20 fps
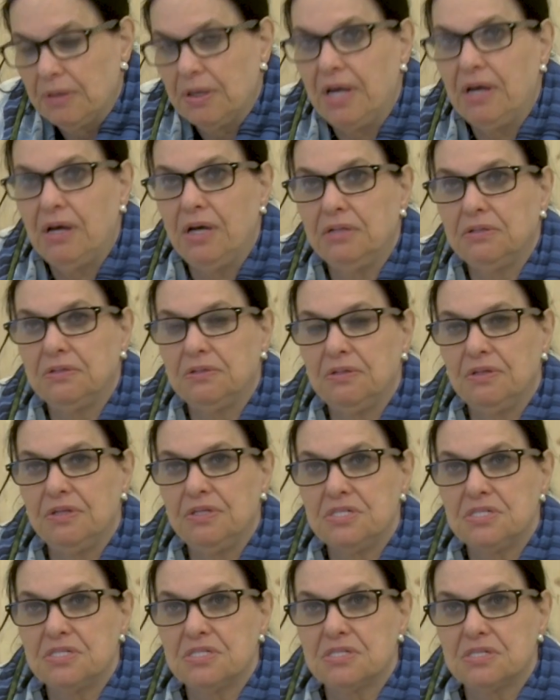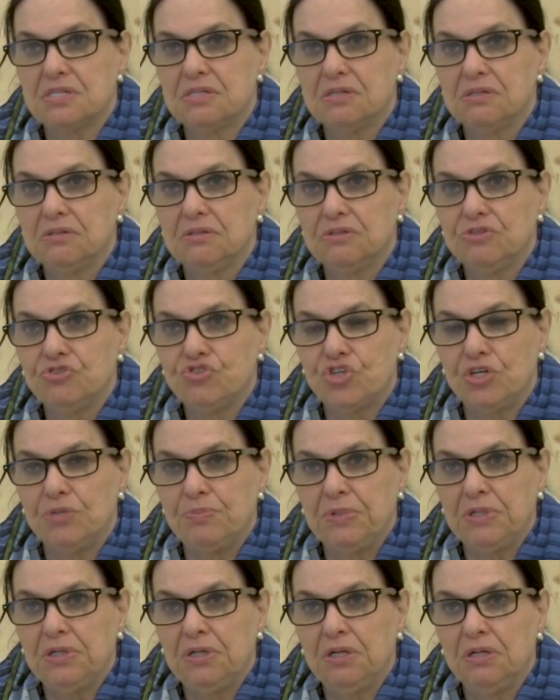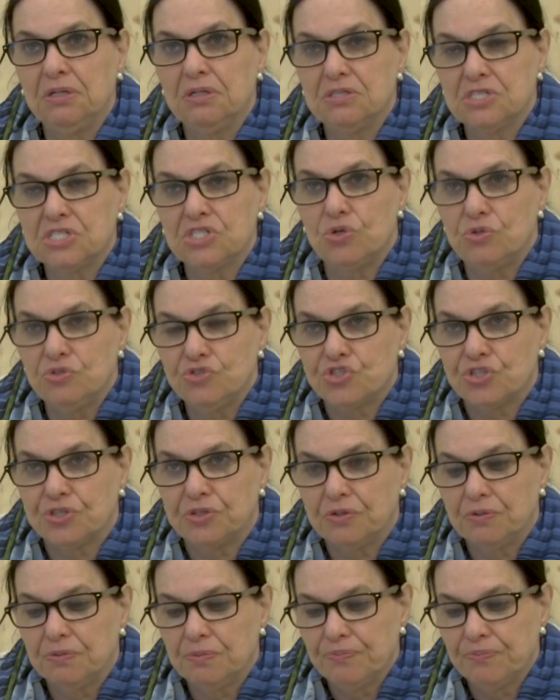hurt this German soldier?